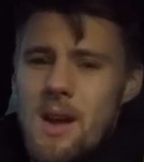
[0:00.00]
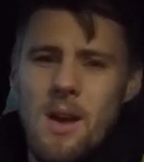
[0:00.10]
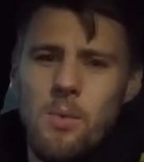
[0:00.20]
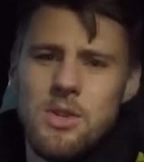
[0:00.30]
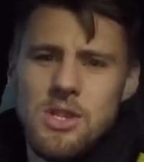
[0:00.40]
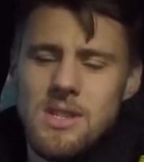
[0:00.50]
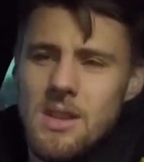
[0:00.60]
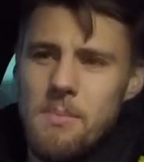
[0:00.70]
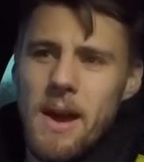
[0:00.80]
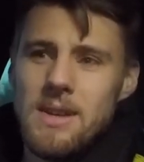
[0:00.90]
Which isn't the
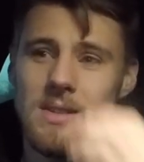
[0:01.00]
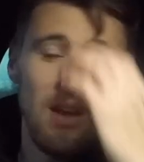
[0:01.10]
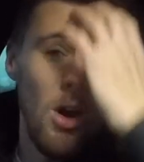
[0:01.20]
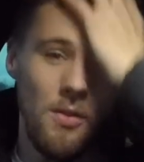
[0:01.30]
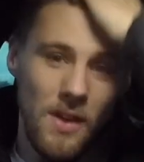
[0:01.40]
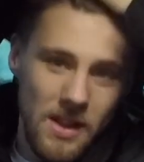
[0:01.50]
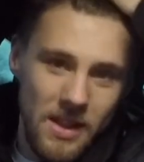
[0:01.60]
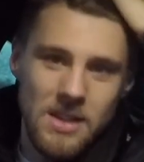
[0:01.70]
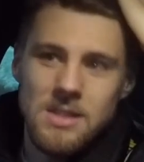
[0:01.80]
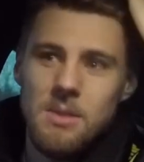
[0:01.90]
best. Hopefully you
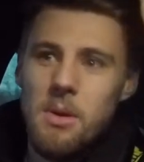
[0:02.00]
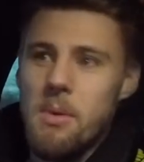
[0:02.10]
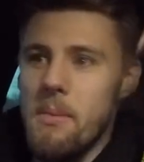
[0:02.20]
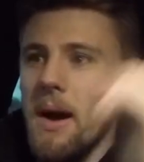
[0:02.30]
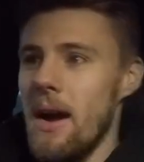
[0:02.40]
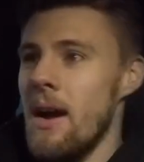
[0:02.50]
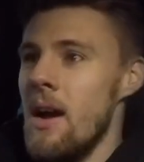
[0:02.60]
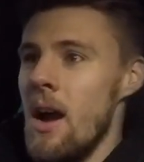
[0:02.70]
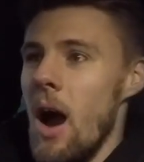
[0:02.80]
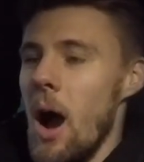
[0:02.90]
can see me a bit better.
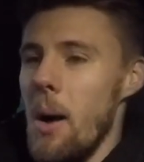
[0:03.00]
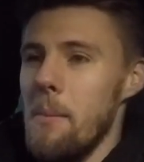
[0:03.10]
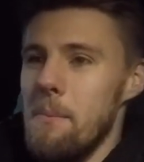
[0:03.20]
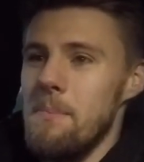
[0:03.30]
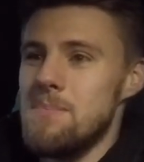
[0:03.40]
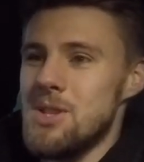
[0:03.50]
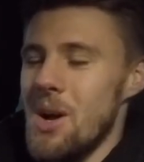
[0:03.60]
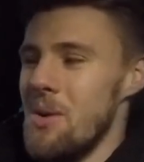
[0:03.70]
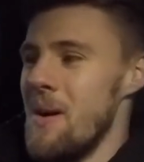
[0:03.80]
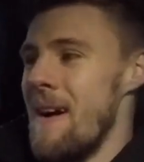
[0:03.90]

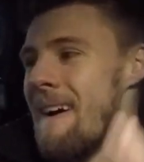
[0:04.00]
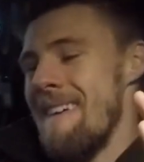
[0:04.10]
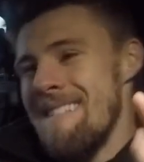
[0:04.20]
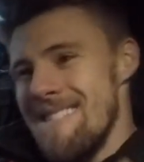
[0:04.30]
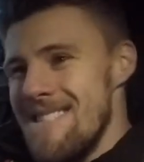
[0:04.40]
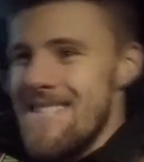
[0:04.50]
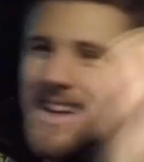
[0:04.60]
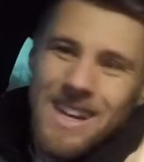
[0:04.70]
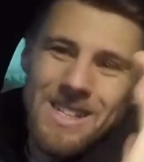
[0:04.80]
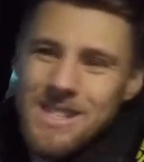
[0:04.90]
So
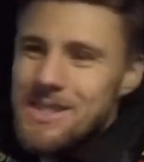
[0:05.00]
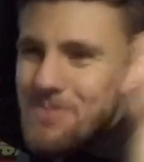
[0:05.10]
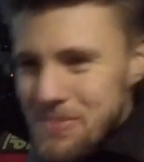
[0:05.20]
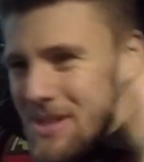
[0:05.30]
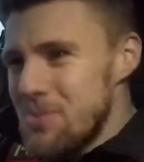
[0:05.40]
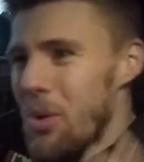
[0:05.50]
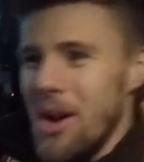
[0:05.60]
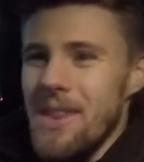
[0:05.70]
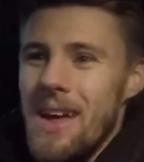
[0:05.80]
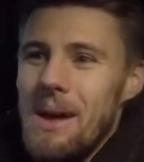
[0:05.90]
it's one
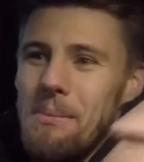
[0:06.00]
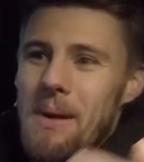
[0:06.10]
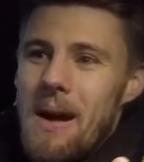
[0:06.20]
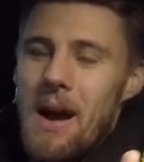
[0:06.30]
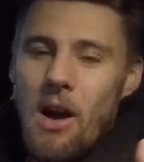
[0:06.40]
of them. I